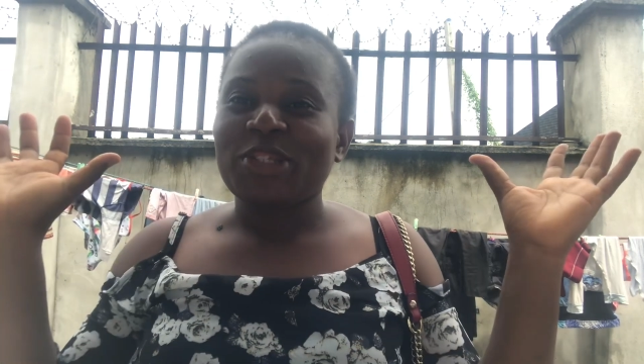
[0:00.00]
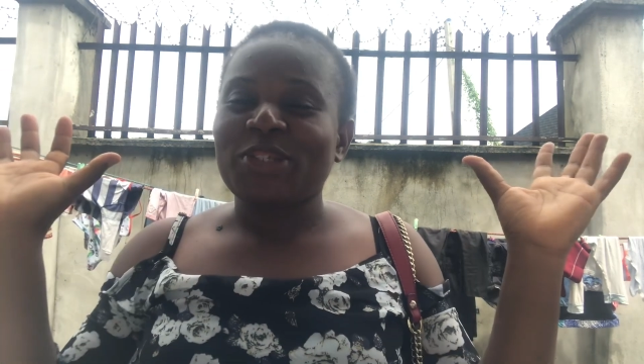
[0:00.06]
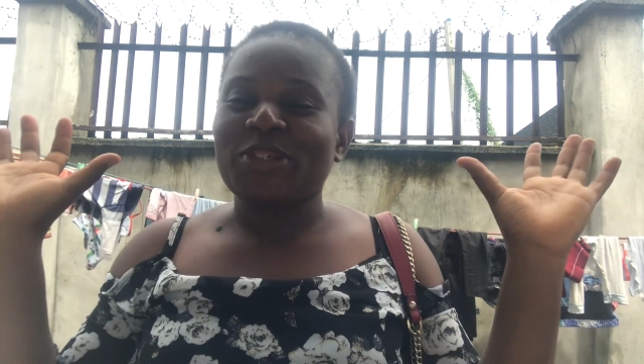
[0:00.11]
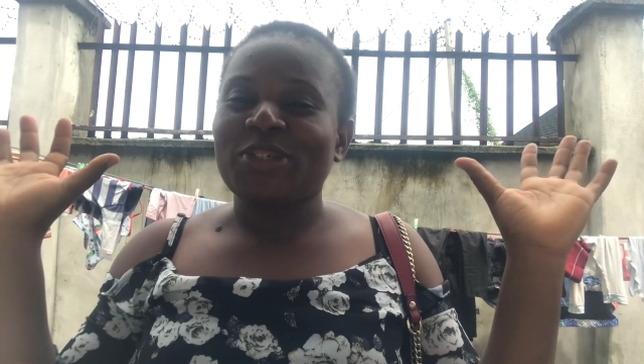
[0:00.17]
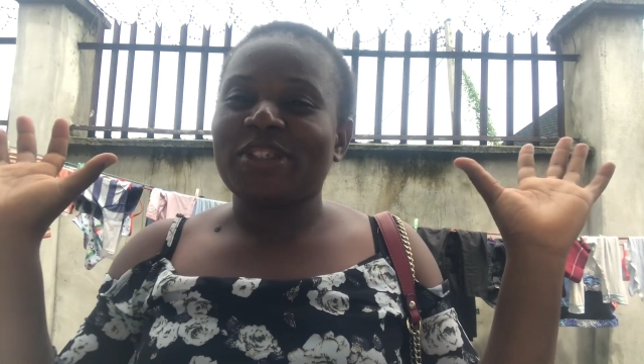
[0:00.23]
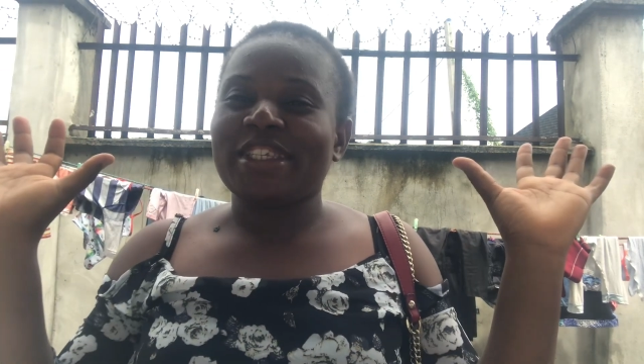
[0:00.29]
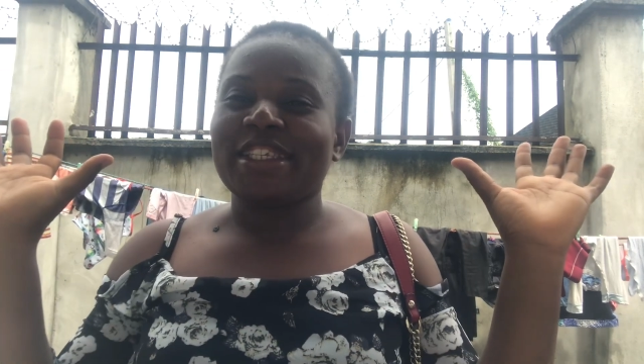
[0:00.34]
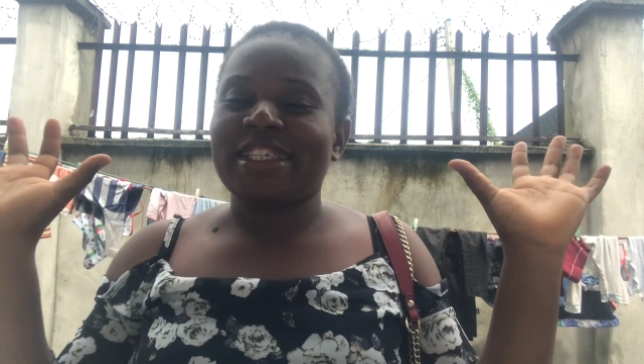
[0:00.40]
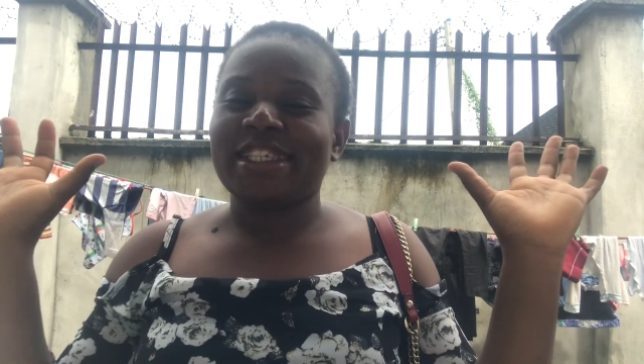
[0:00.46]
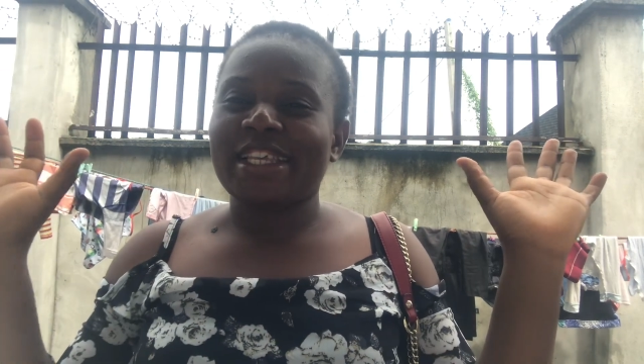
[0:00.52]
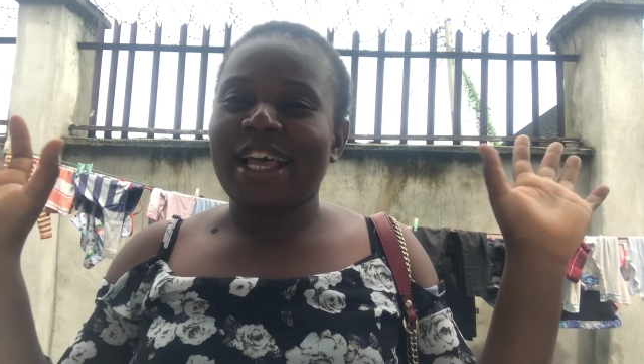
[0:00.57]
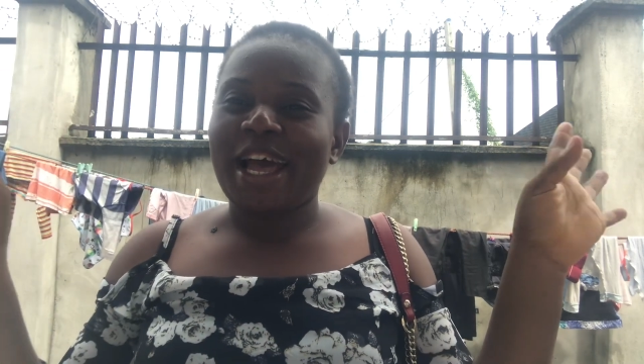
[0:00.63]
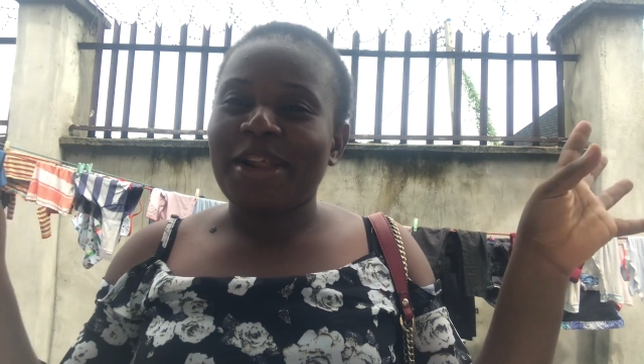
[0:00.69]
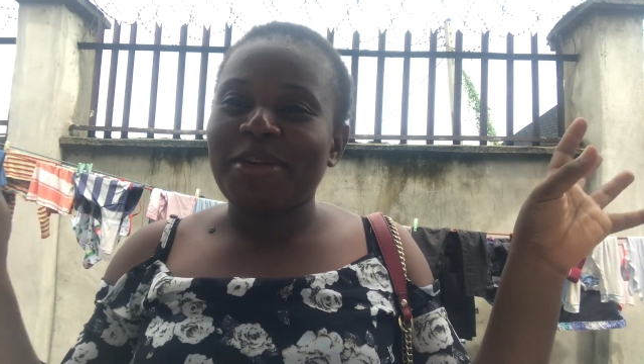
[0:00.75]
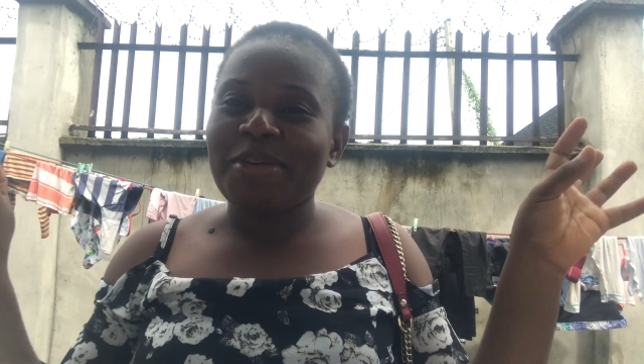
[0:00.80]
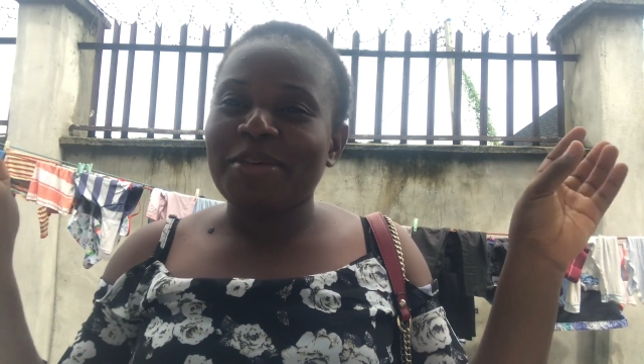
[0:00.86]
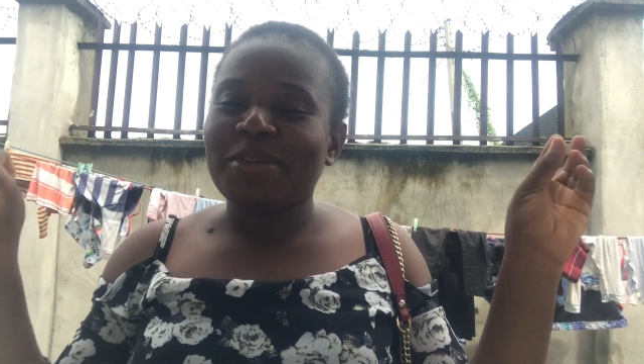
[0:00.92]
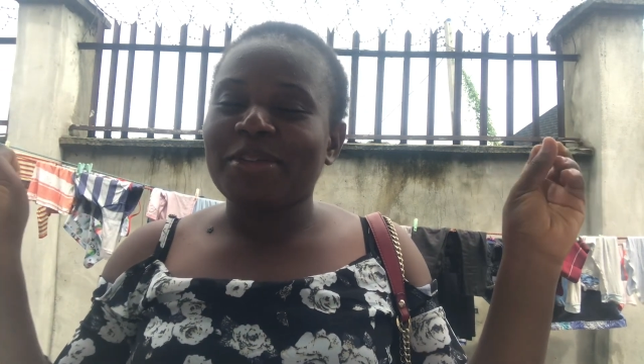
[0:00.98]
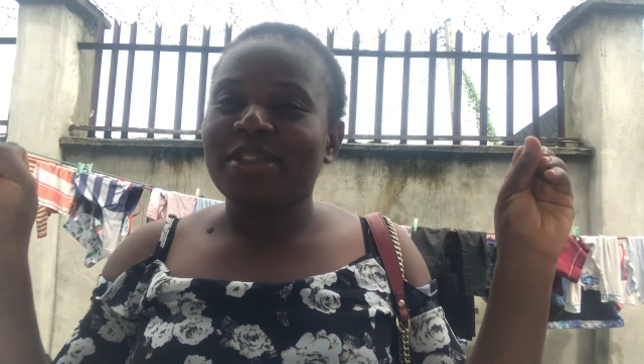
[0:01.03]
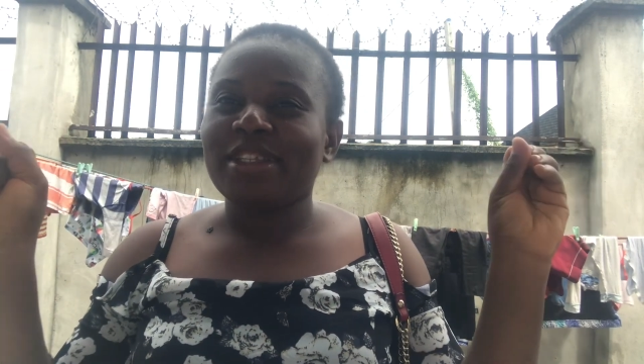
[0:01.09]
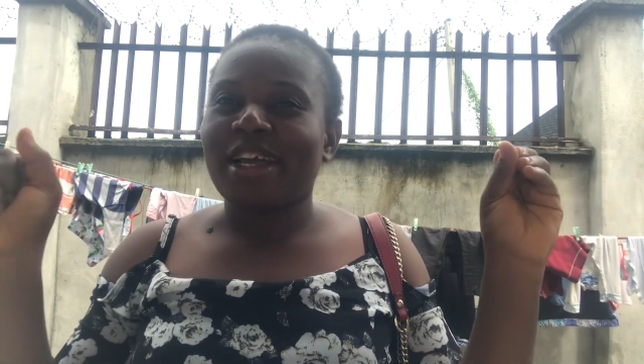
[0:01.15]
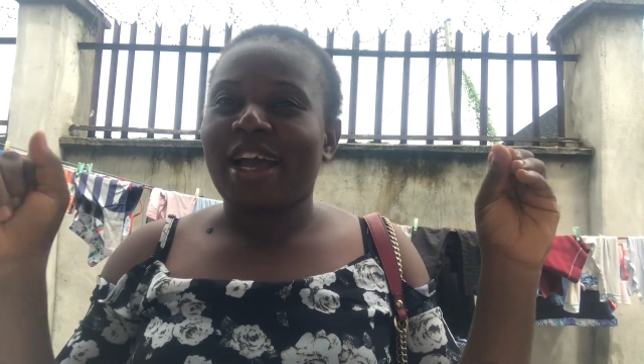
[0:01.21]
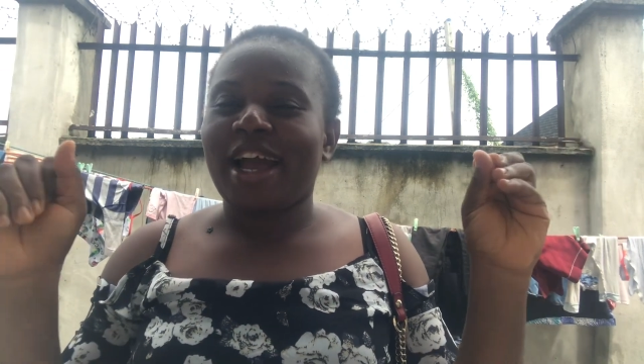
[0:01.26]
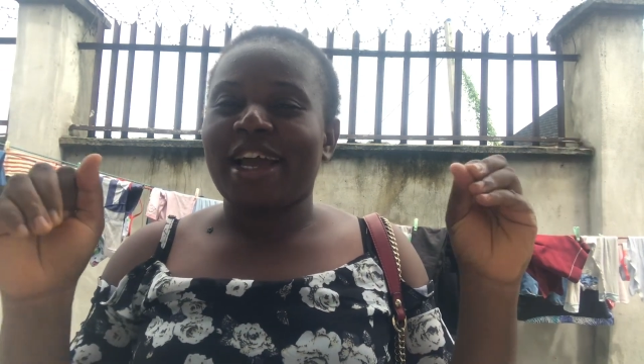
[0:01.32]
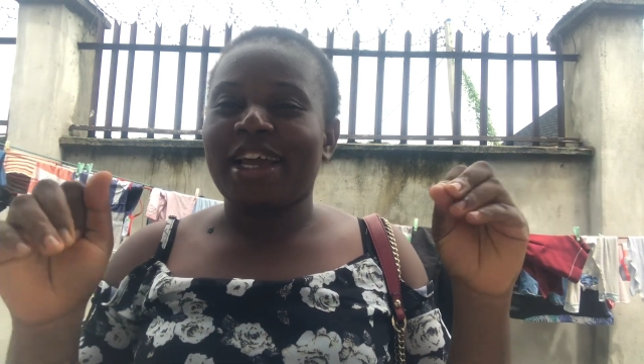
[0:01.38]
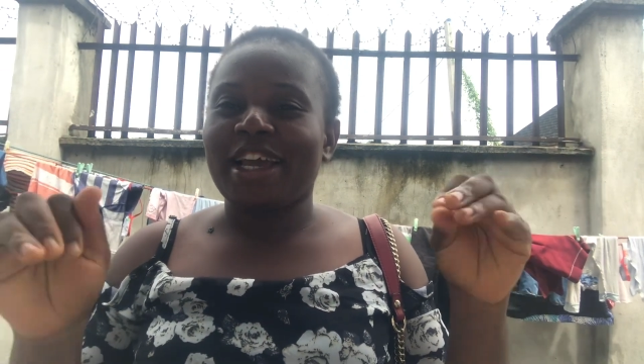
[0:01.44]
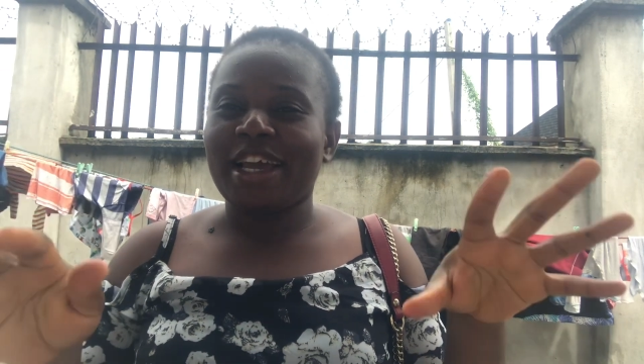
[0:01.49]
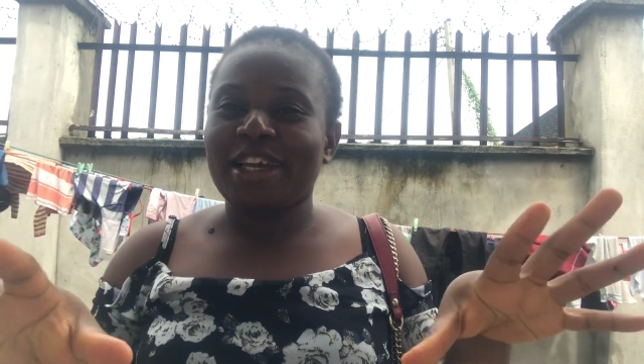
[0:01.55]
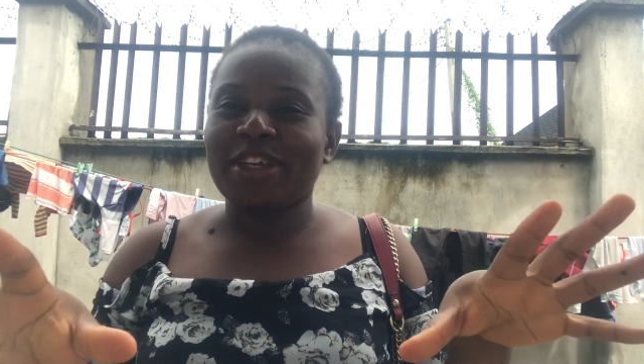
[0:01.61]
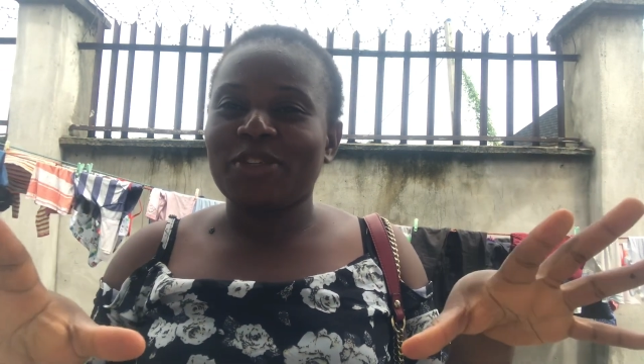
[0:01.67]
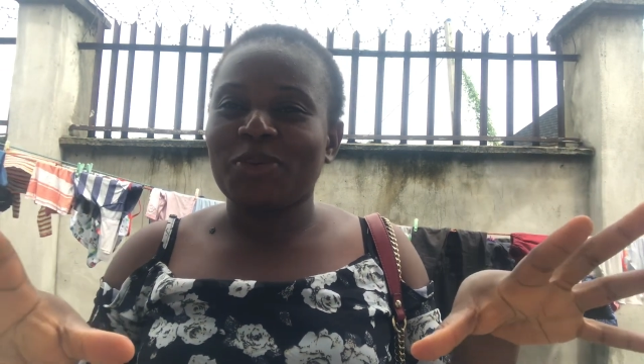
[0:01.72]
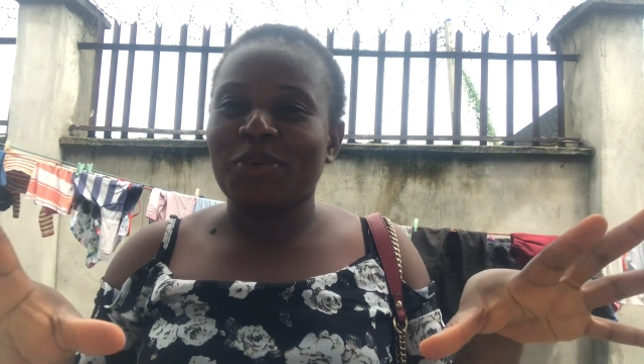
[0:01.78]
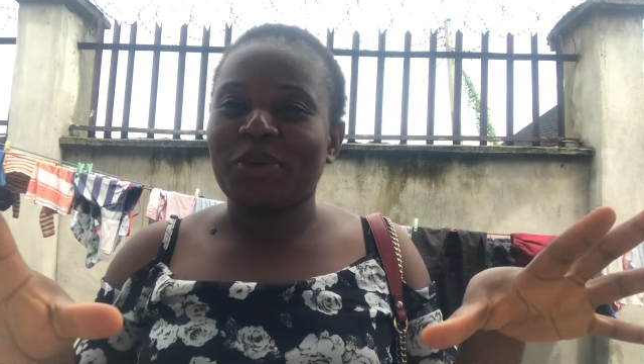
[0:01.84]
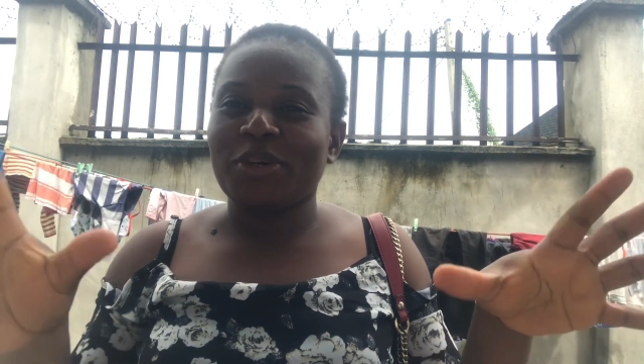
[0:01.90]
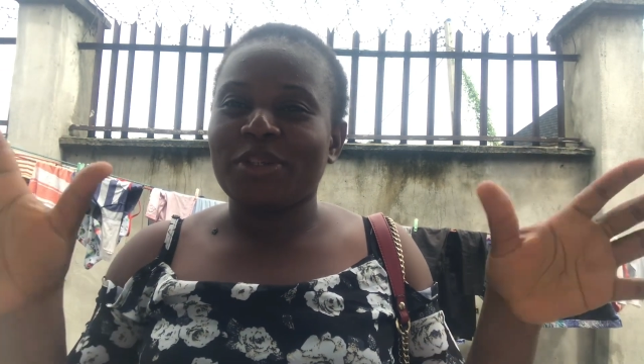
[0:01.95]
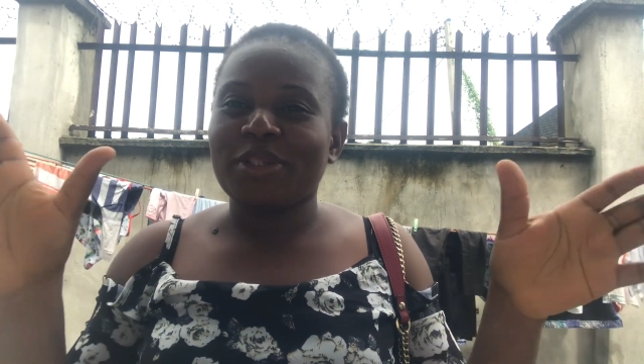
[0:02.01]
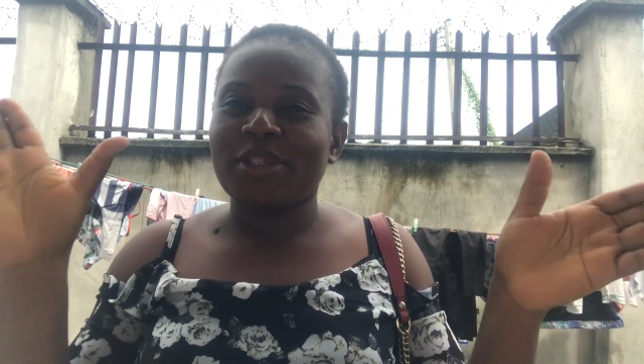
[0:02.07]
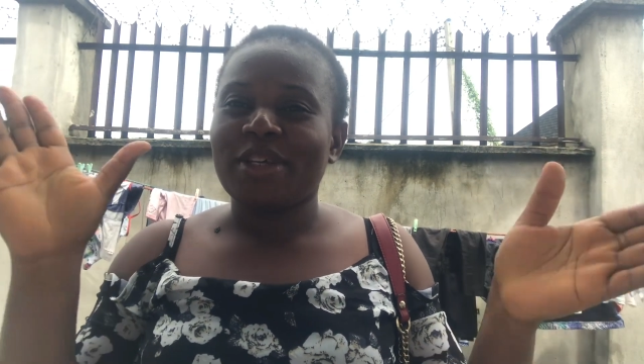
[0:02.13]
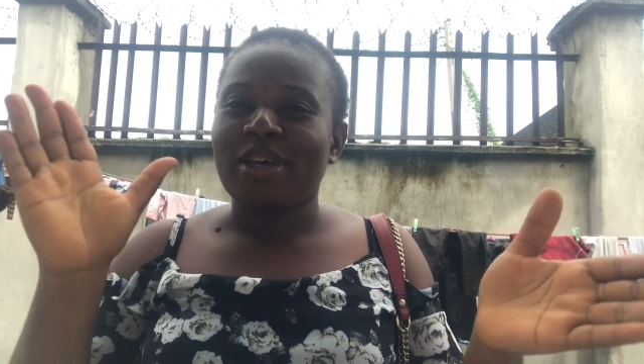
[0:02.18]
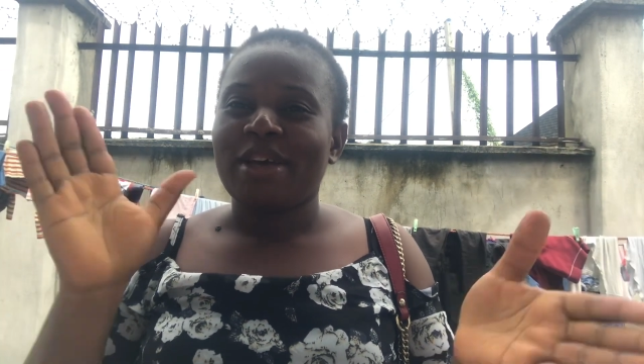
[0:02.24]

to the salon, and guess what,